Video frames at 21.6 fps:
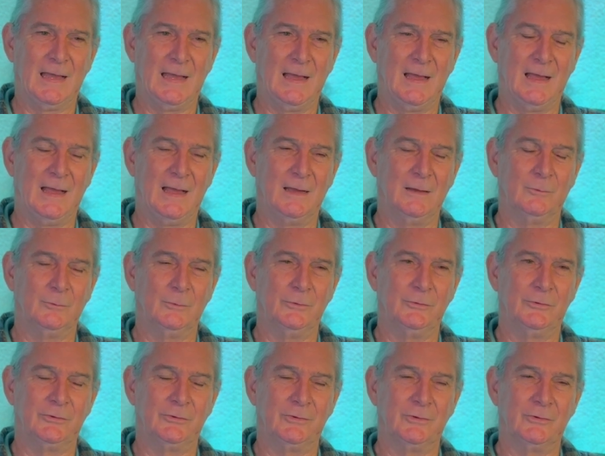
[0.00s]
I
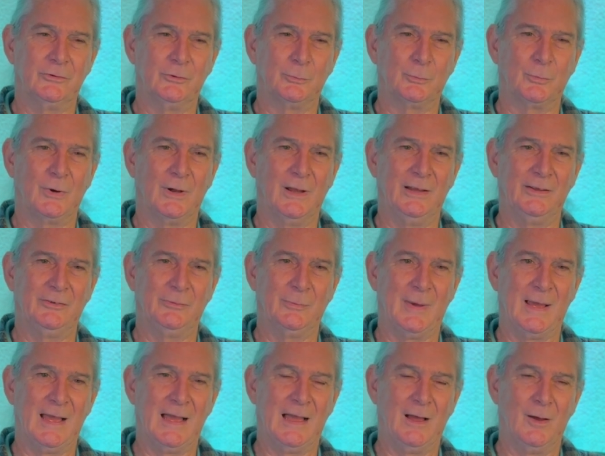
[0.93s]
was surprised
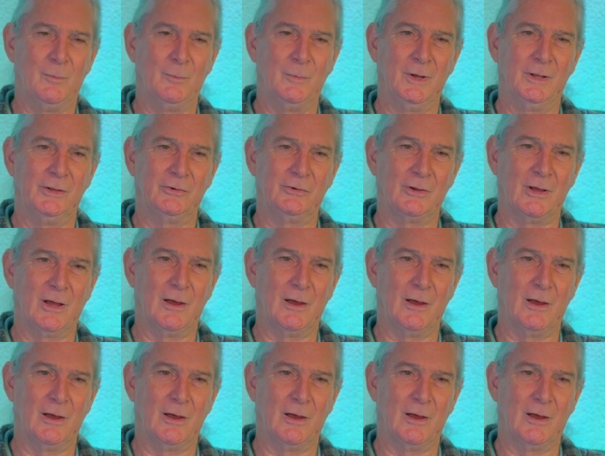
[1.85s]
by how much